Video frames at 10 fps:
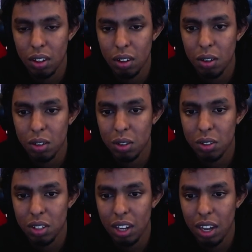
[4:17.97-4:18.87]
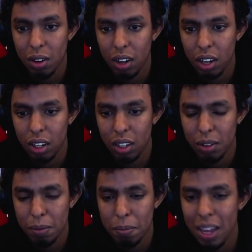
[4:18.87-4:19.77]
Oh, so she can cry.
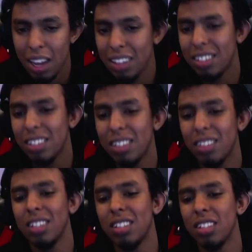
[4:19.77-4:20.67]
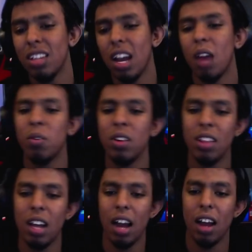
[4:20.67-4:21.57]
Man, see, this is the Irene
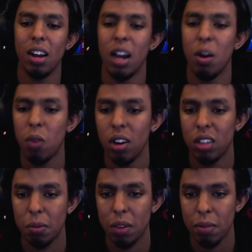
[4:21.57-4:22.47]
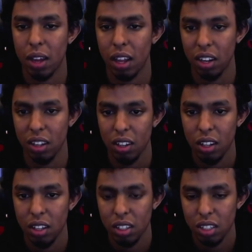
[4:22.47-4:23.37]
that I want her to be, man.
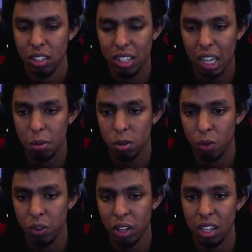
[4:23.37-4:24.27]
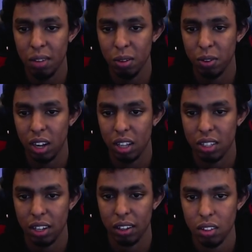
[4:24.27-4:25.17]
She doesn't gotta be so freaking evil, for God's
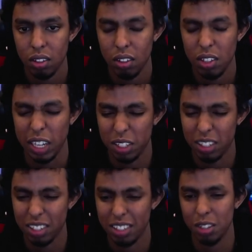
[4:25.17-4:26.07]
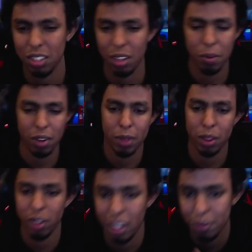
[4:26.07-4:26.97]
sake. Yes, there's still a bit of
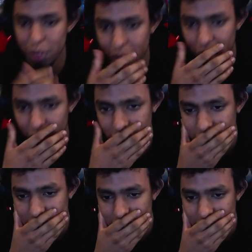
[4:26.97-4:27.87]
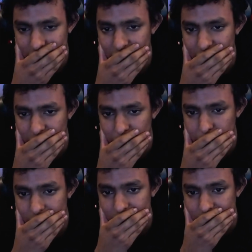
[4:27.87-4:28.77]
motherhood left in her. God,
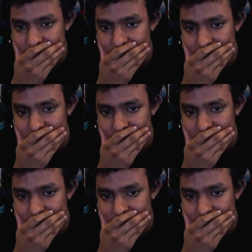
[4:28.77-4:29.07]
please.